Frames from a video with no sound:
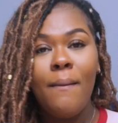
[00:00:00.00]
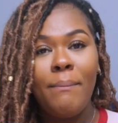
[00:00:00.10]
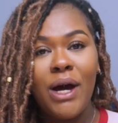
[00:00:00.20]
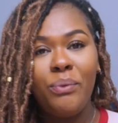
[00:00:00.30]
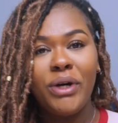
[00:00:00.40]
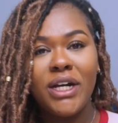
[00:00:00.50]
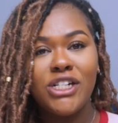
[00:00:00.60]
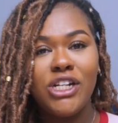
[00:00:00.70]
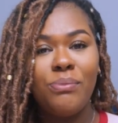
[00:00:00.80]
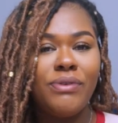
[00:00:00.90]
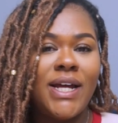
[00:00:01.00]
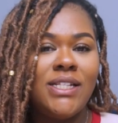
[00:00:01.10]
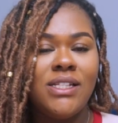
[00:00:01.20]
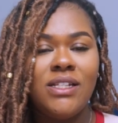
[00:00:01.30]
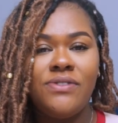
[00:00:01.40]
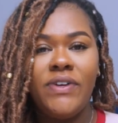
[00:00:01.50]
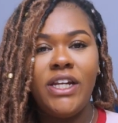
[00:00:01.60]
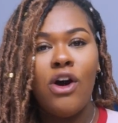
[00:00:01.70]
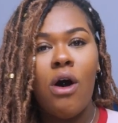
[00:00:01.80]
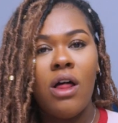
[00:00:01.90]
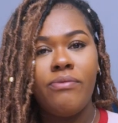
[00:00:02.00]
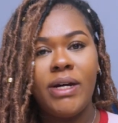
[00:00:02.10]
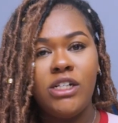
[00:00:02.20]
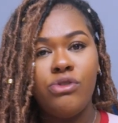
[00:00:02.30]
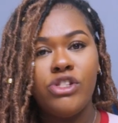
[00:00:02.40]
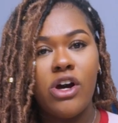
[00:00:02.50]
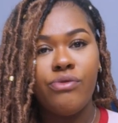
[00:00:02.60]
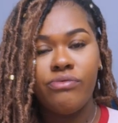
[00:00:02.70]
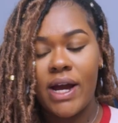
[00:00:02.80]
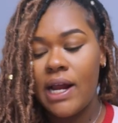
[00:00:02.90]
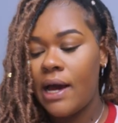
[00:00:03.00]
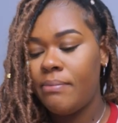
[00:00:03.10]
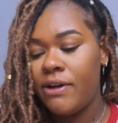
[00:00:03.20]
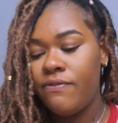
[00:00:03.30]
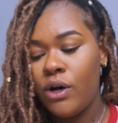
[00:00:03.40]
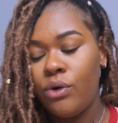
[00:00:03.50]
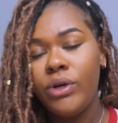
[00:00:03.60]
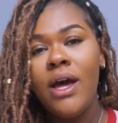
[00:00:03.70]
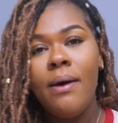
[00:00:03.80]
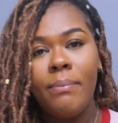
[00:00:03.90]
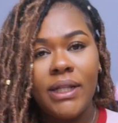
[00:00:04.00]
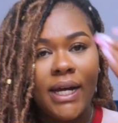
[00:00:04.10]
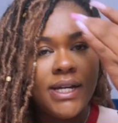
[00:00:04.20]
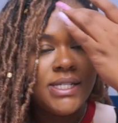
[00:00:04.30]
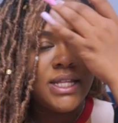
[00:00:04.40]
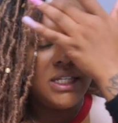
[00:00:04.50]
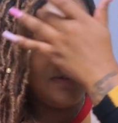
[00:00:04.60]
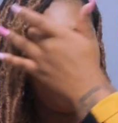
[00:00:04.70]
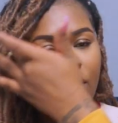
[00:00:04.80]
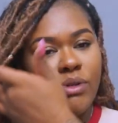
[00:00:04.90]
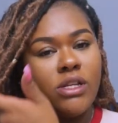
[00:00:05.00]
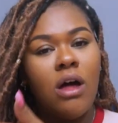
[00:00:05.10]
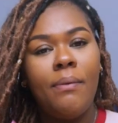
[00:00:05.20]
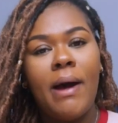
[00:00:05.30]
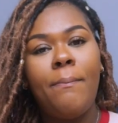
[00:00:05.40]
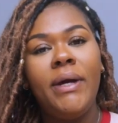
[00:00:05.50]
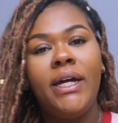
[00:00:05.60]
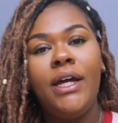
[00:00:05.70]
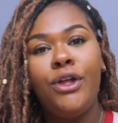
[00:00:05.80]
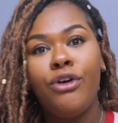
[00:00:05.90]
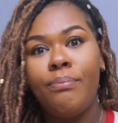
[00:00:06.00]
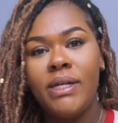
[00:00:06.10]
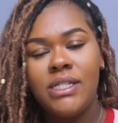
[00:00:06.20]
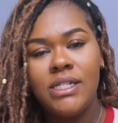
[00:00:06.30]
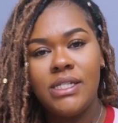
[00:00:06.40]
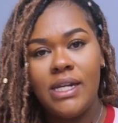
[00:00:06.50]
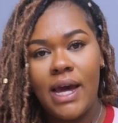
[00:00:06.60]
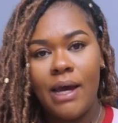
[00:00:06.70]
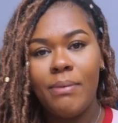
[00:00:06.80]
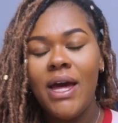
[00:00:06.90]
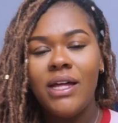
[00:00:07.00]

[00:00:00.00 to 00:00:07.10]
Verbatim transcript: But we're going to jump right into this video. All of my notes are right on my phone, but like I said, this video is all about picking your business name.